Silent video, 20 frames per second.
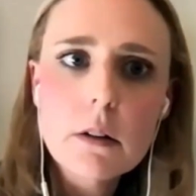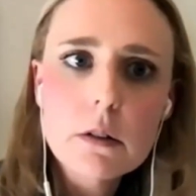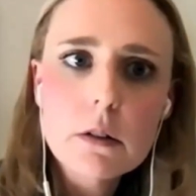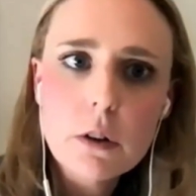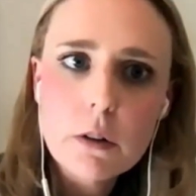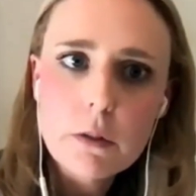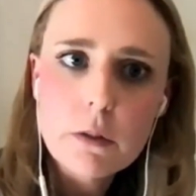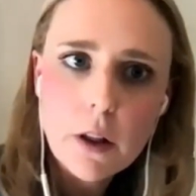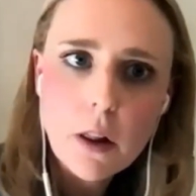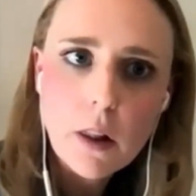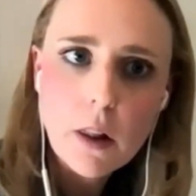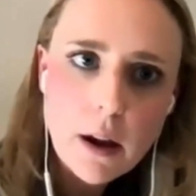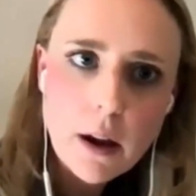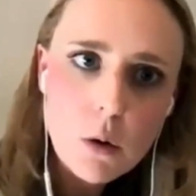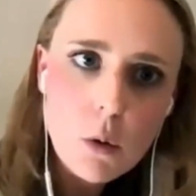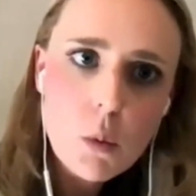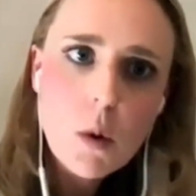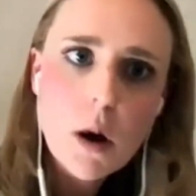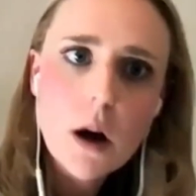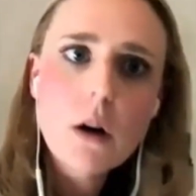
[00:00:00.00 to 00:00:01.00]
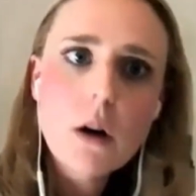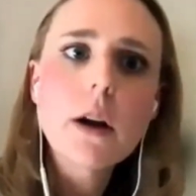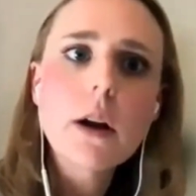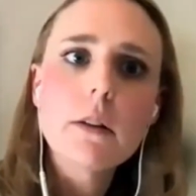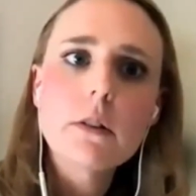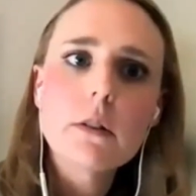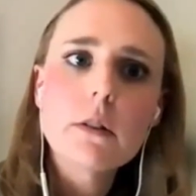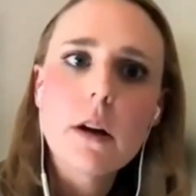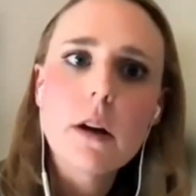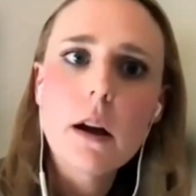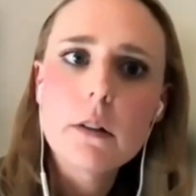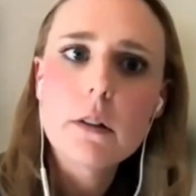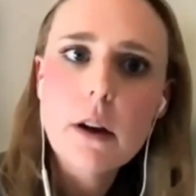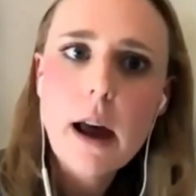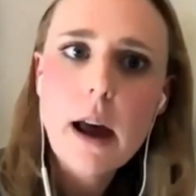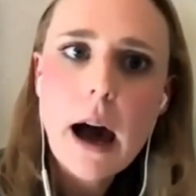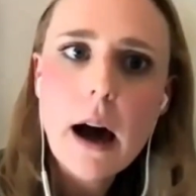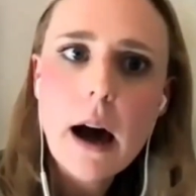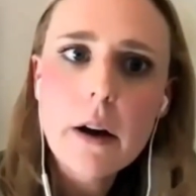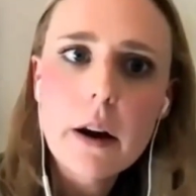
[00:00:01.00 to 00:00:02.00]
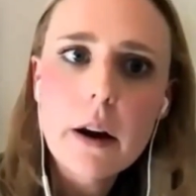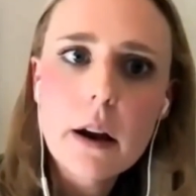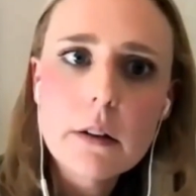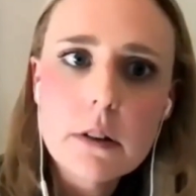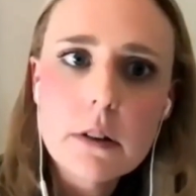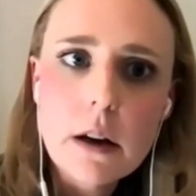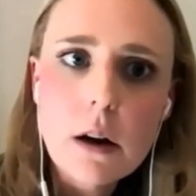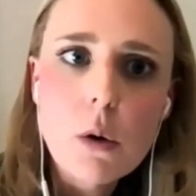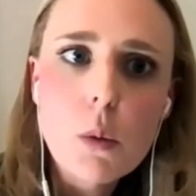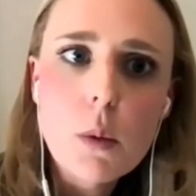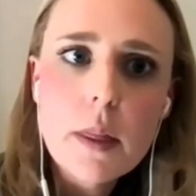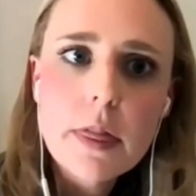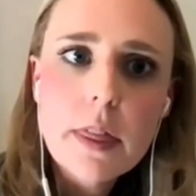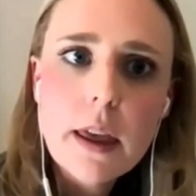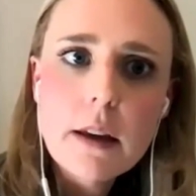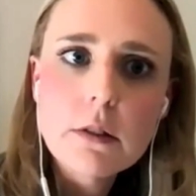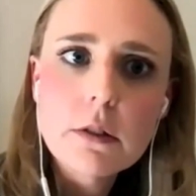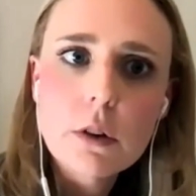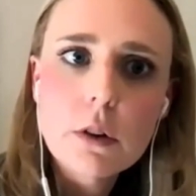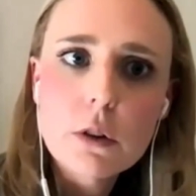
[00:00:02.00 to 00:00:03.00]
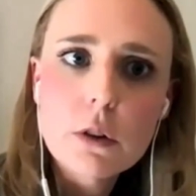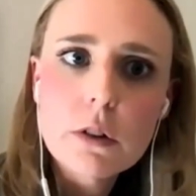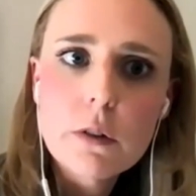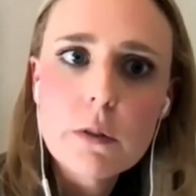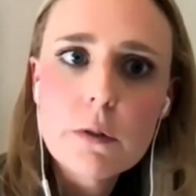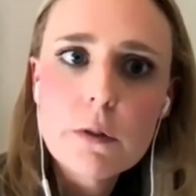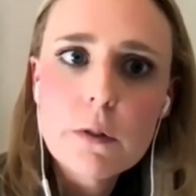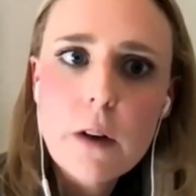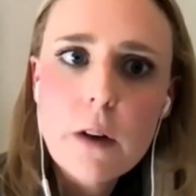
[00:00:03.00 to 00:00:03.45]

sort of the legal world as to how to deal with these sorts of